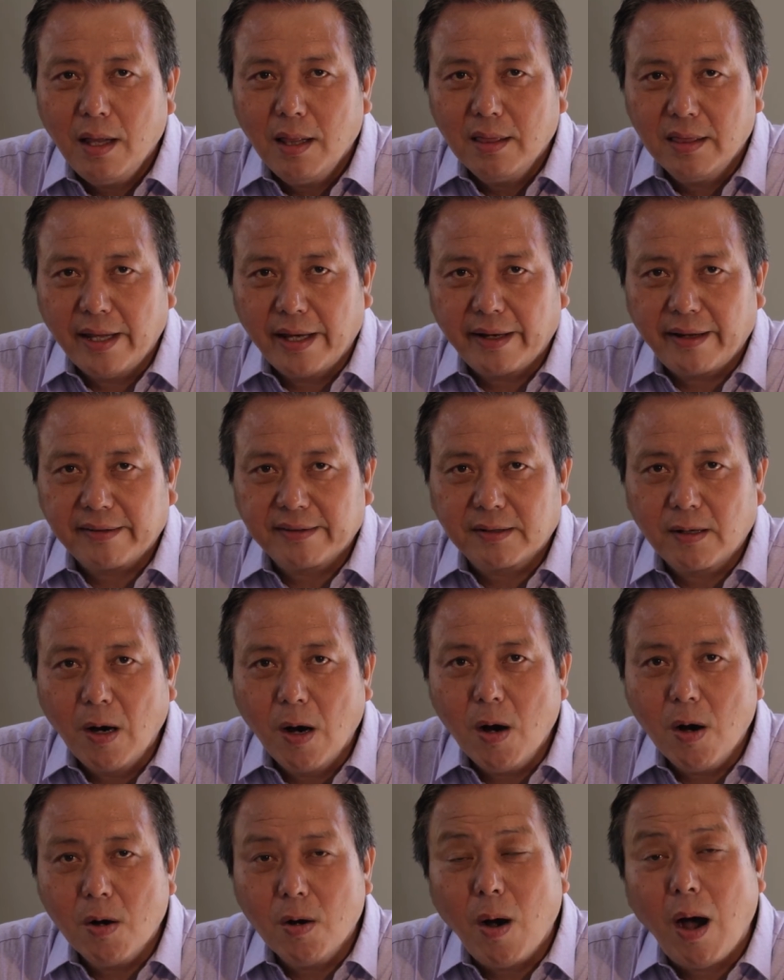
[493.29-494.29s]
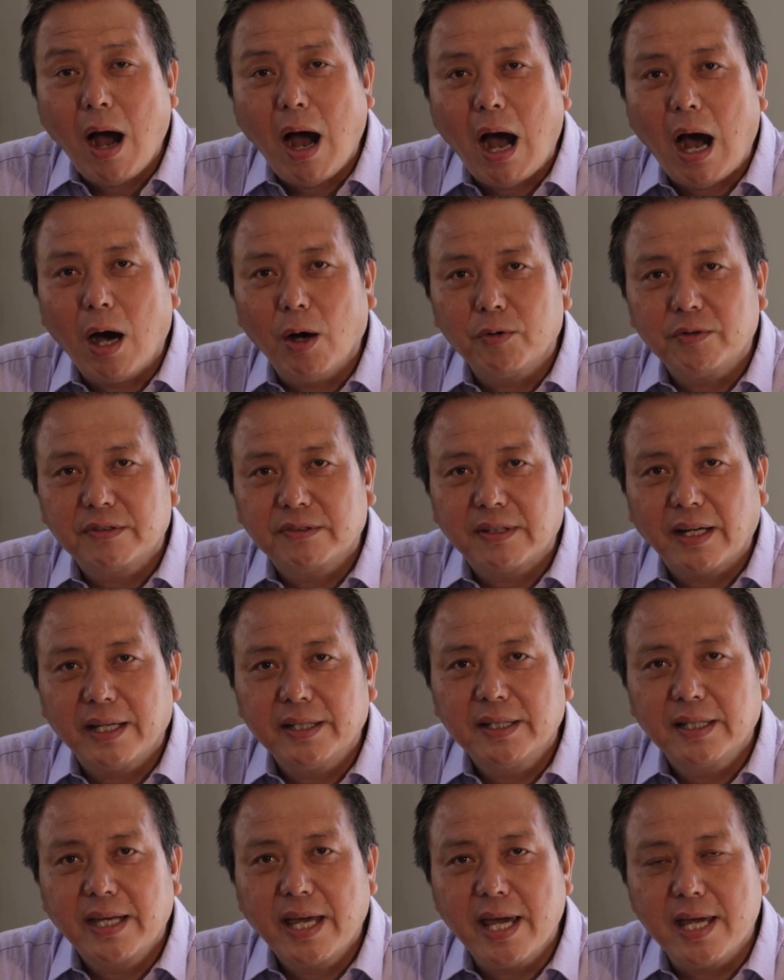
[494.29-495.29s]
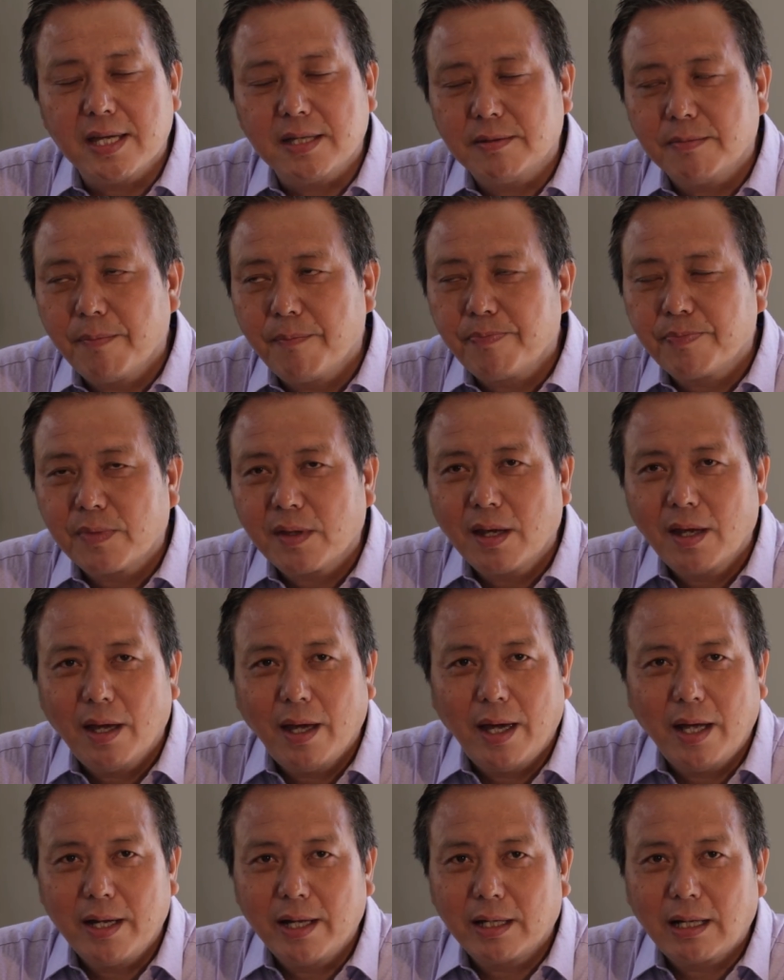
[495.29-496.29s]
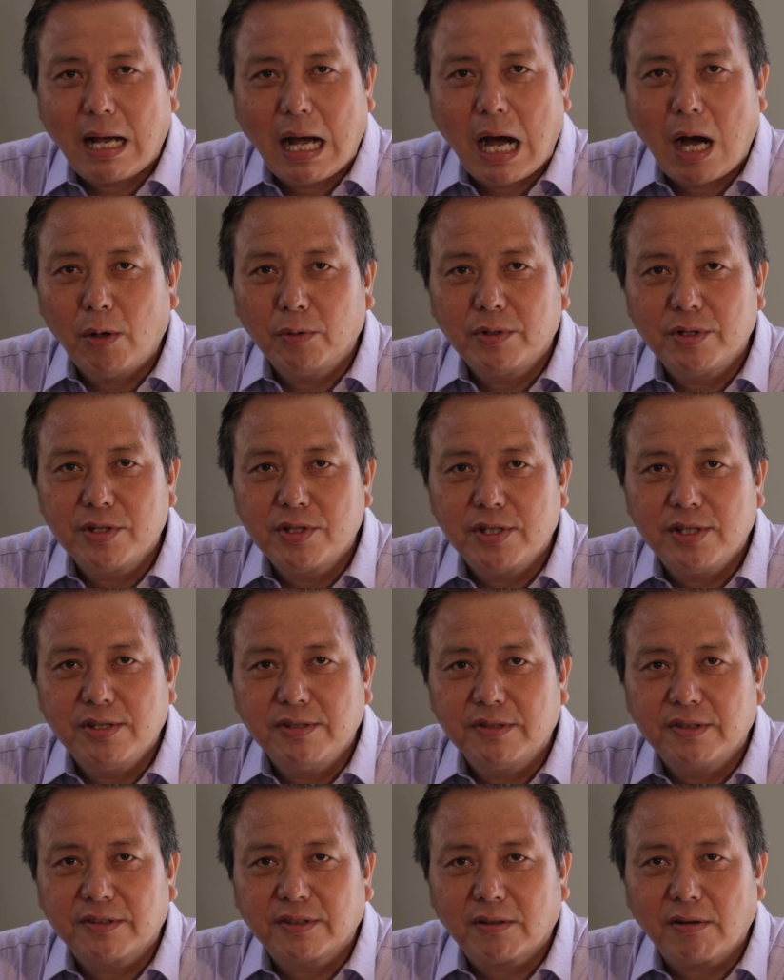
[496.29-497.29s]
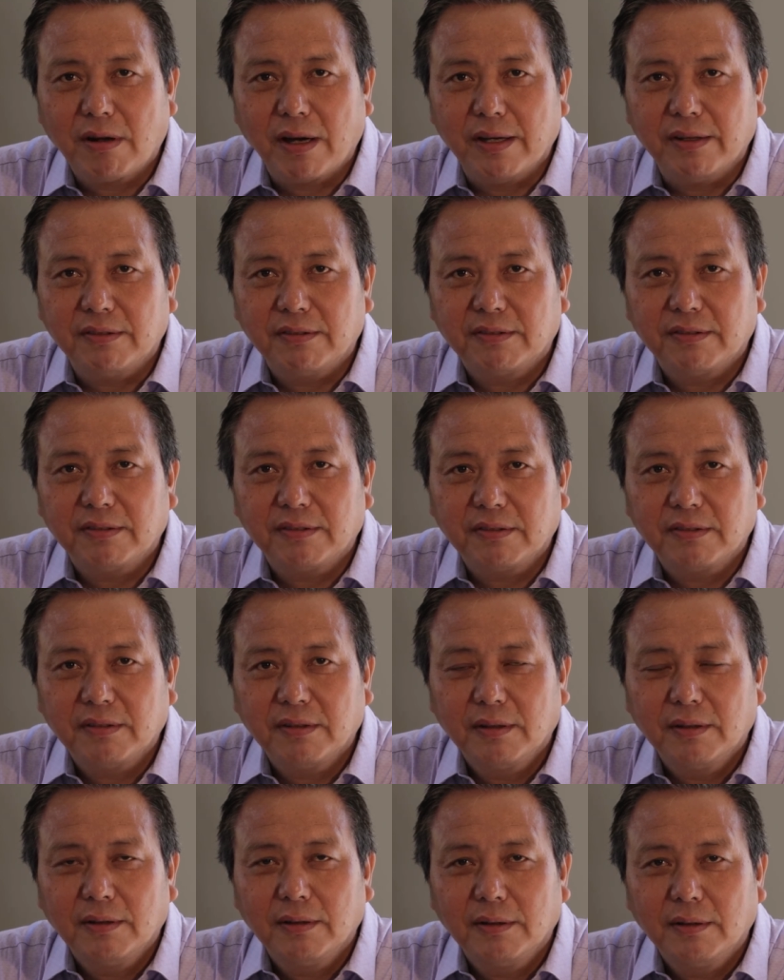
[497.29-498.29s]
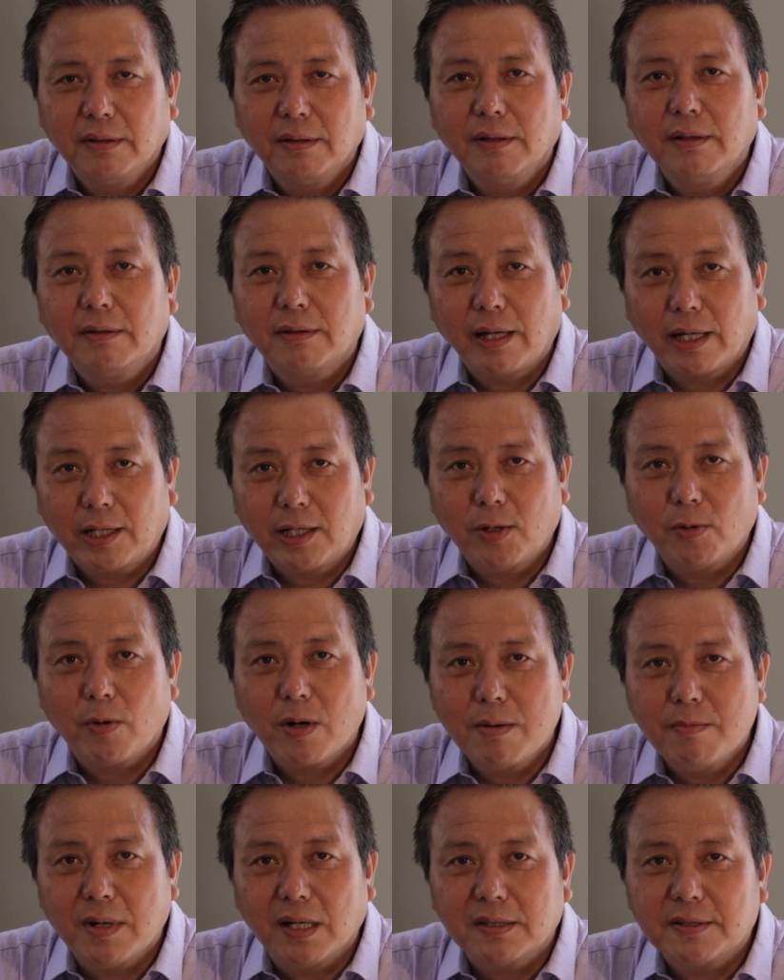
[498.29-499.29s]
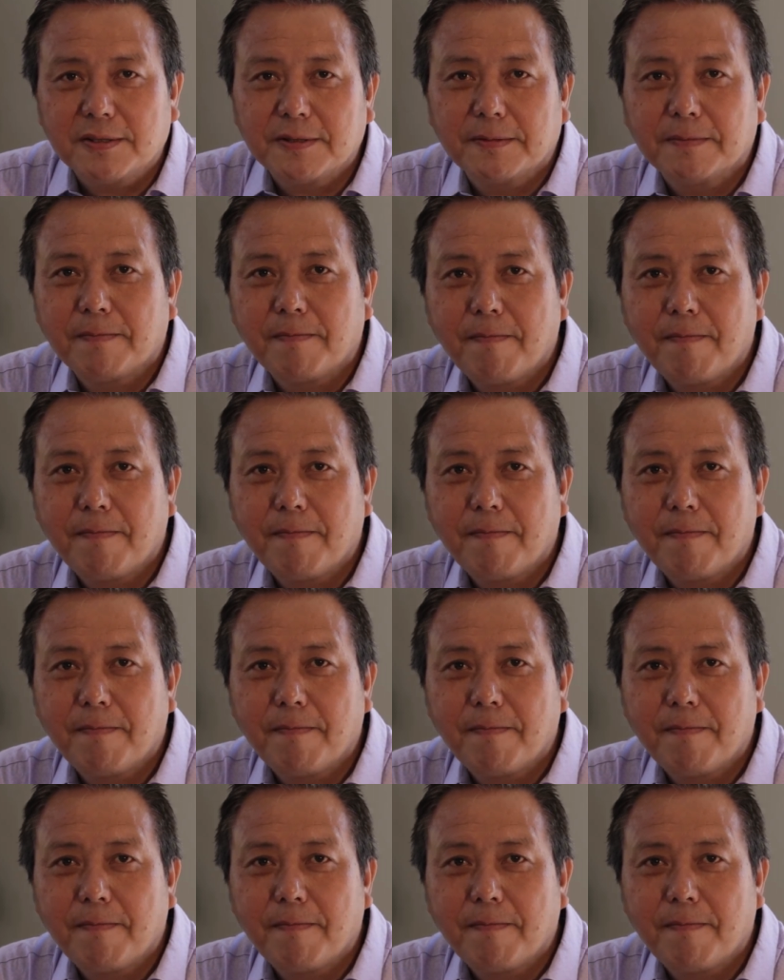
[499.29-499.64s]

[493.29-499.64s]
Let us go outside the gate and encounter Jesus Christ. Thank you very much.